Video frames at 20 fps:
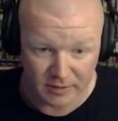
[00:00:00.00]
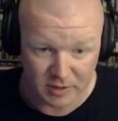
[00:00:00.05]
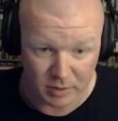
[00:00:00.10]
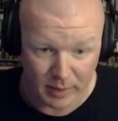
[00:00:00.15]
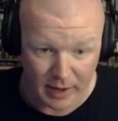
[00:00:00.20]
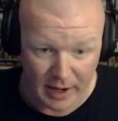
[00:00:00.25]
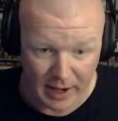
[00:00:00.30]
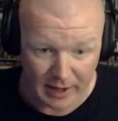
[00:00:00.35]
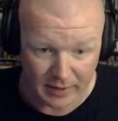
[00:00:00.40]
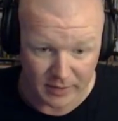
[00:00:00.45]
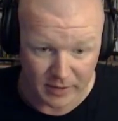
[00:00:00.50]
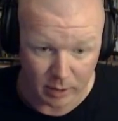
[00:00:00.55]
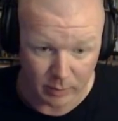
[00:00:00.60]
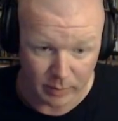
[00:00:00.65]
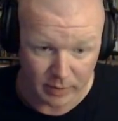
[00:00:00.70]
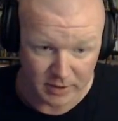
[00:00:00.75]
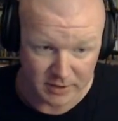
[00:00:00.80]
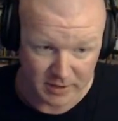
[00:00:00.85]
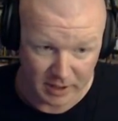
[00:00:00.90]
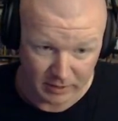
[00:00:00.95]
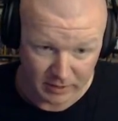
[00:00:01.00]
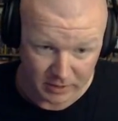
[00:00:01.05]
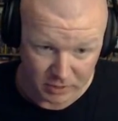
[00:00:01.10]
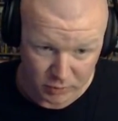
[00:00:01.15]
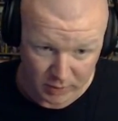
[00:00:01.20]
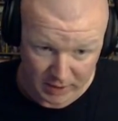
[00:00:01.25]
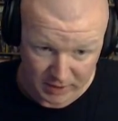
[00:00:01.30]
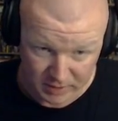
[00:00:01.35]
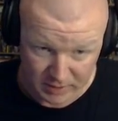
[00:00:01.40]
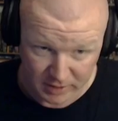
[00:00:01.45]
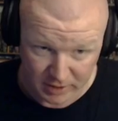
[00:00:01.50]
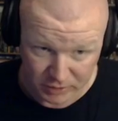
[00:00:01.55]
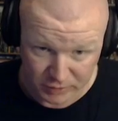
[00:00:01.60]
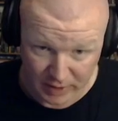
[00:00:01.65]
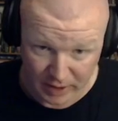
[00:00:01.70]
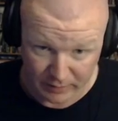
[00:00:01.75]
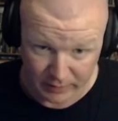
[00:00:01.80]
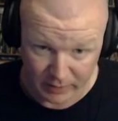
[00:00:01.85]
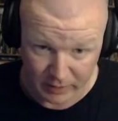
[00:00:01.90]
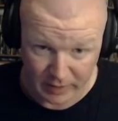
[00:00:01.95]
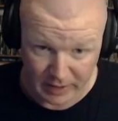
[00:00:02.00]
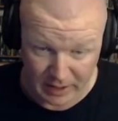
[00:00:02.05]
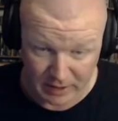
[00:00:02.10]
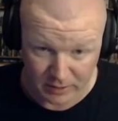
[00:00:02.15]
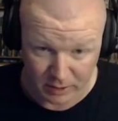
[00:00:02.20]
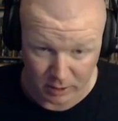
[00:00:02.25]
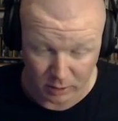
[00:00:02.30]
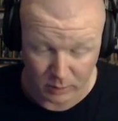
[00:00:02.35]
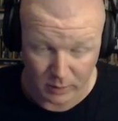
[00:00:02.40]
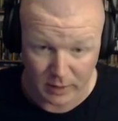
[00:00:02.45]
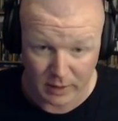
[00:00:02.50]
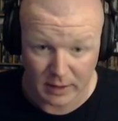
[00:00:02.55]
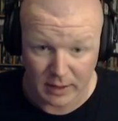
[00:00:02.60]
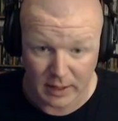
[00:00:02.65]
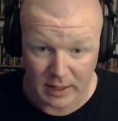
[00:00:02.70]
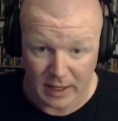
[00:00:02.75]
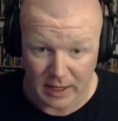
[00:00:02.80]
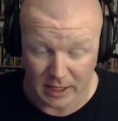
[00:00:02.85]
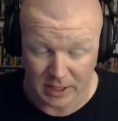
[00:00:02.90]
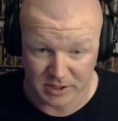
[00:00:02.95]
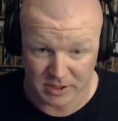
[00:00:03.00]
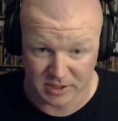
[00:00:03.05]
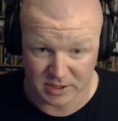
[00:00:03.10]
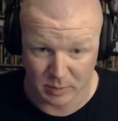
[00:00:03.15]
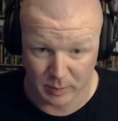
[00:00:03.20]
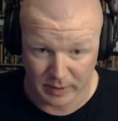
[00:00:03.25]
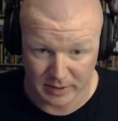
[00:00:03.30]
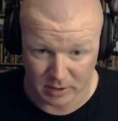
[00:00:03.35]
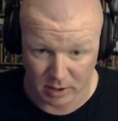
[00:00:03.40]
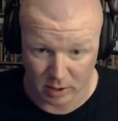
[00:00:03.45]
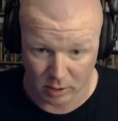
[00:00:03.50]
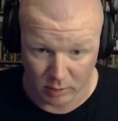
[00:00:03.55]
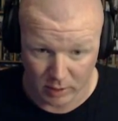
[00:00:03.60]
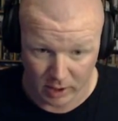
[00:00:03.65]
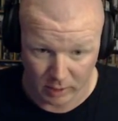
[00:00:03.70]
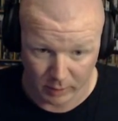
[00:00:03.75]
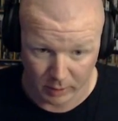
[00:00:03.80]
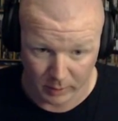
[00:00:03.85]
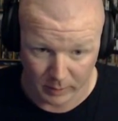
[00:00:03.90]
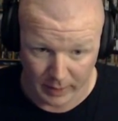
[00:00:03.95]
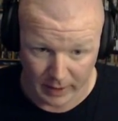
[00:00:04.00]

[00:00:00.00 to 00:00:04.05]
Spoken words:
height here, because the other train's going to drive underneath you in just a minute. It's going to go all the way around